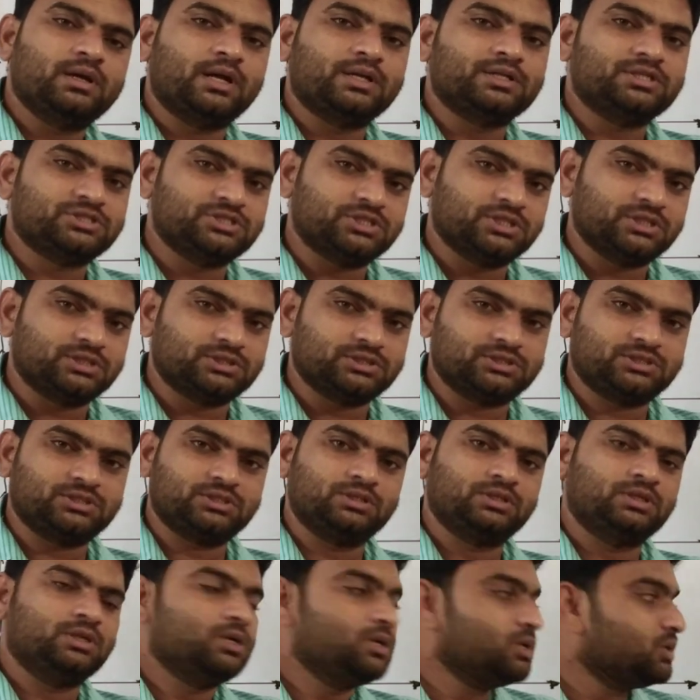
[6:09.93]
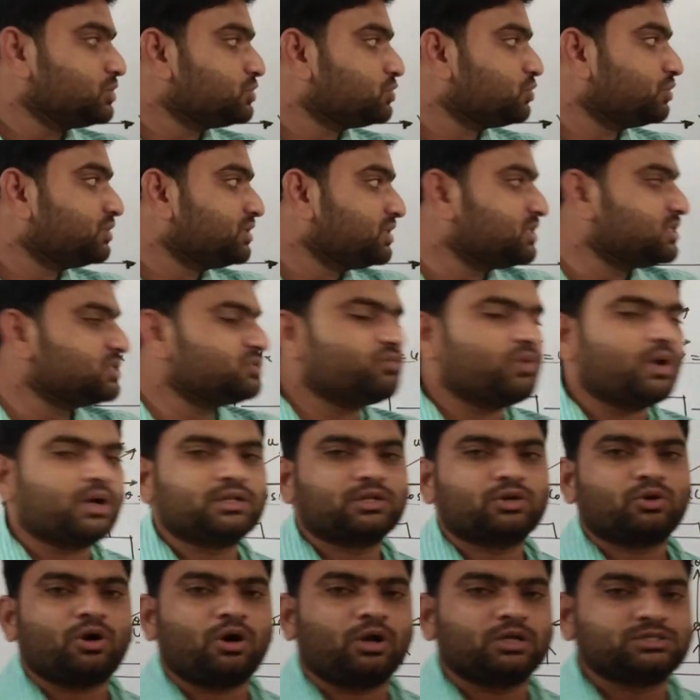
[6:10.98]
unchanged. So this is what
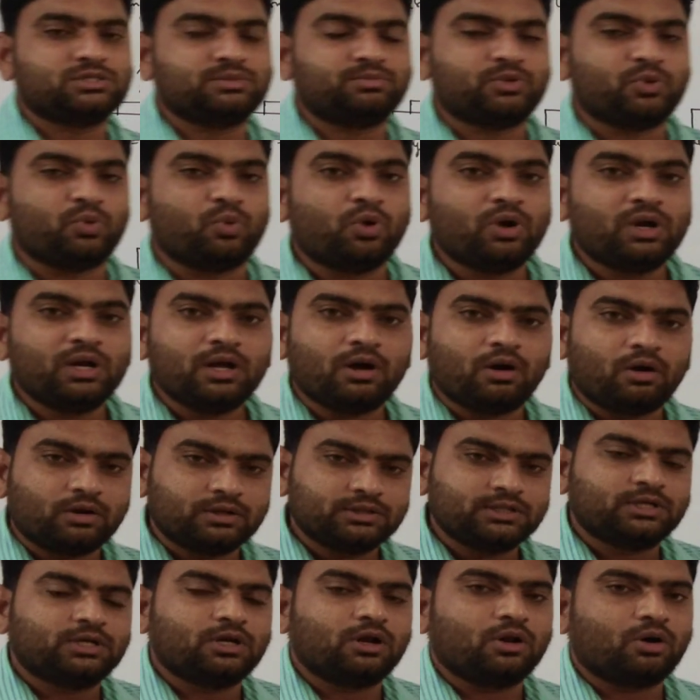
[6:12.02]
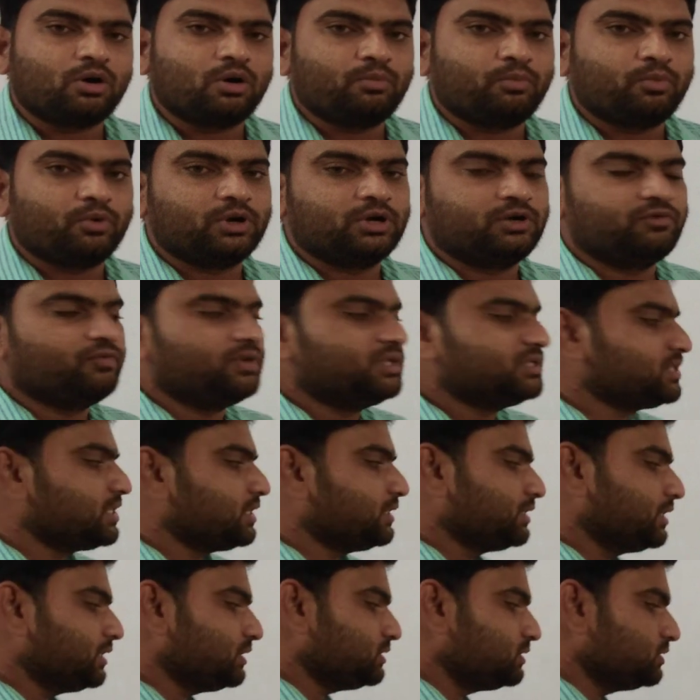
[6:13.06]
the concept. Only horizontal component will
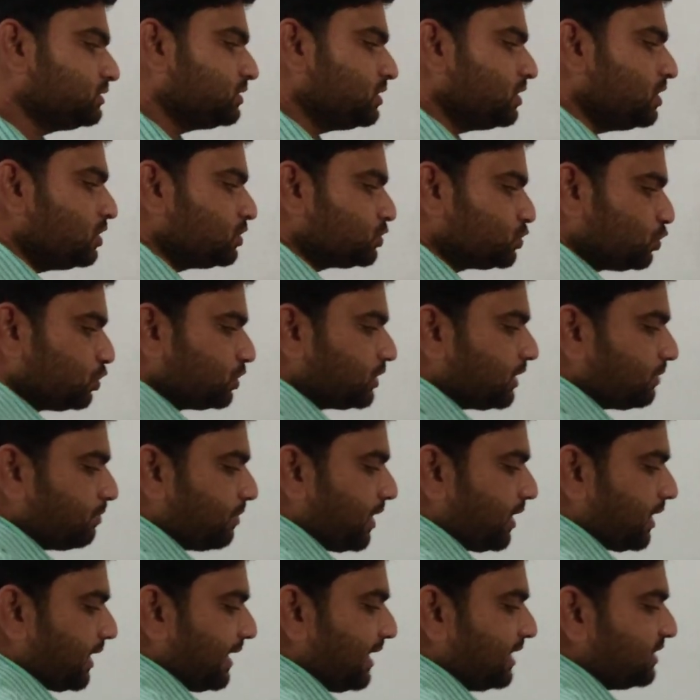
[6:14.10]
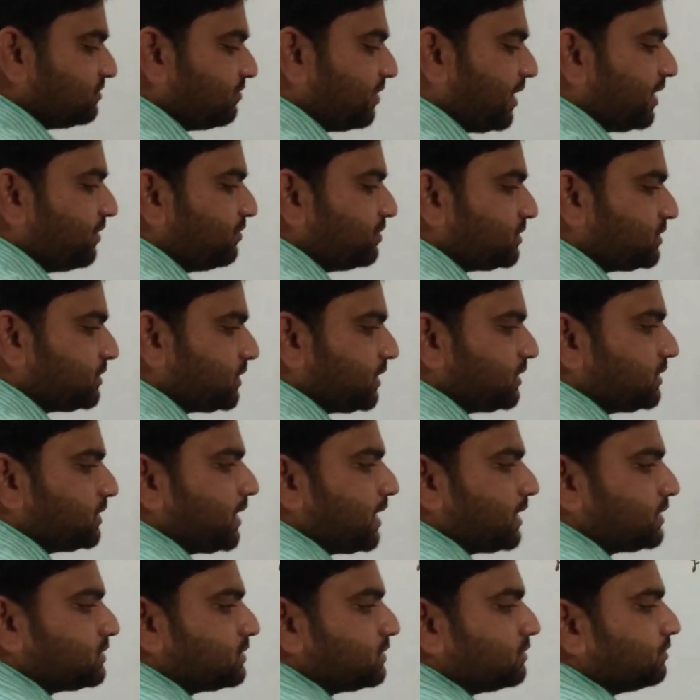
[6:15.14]
changes, so that my range value is changed
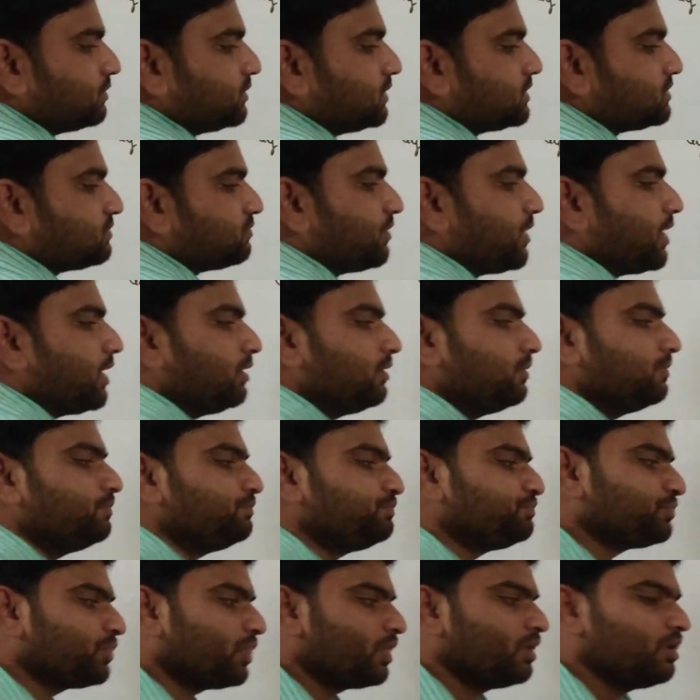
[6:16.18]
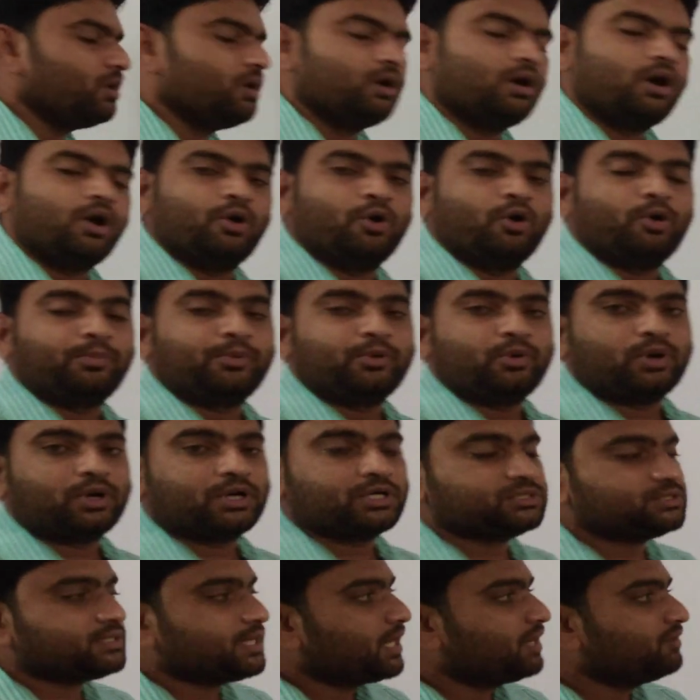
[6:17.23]
as this value. I hope you
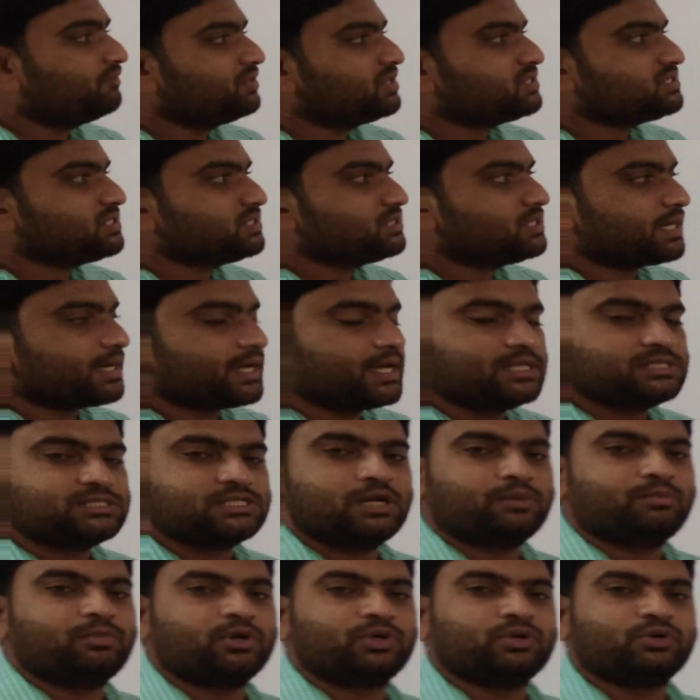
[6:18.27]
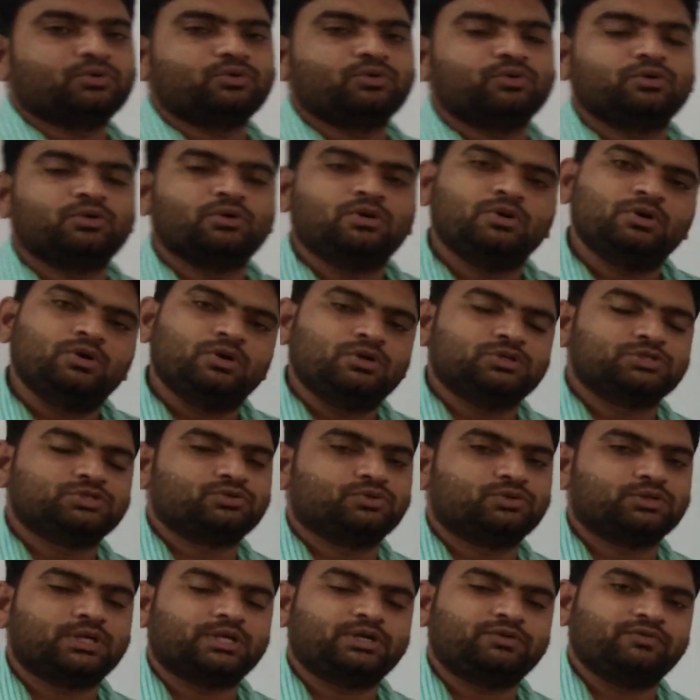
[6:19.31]
understand. We'll see the case number 2,
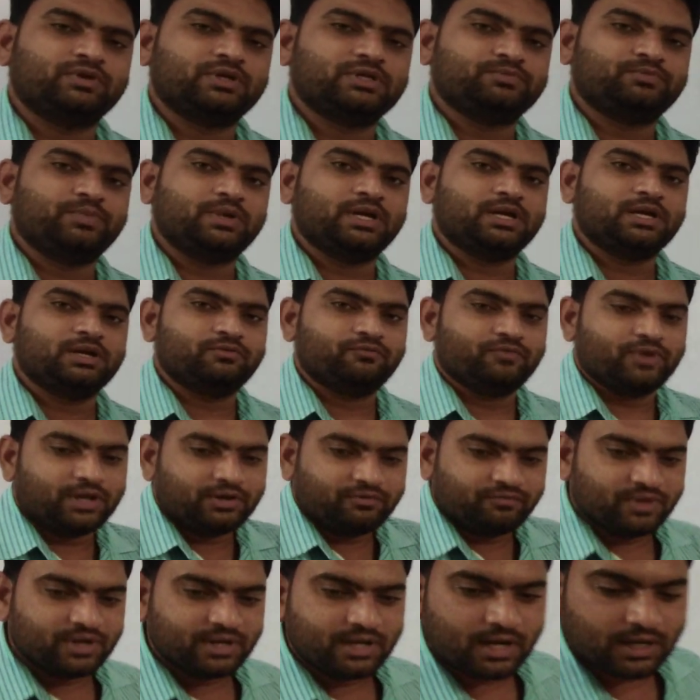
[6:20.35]
so that will be very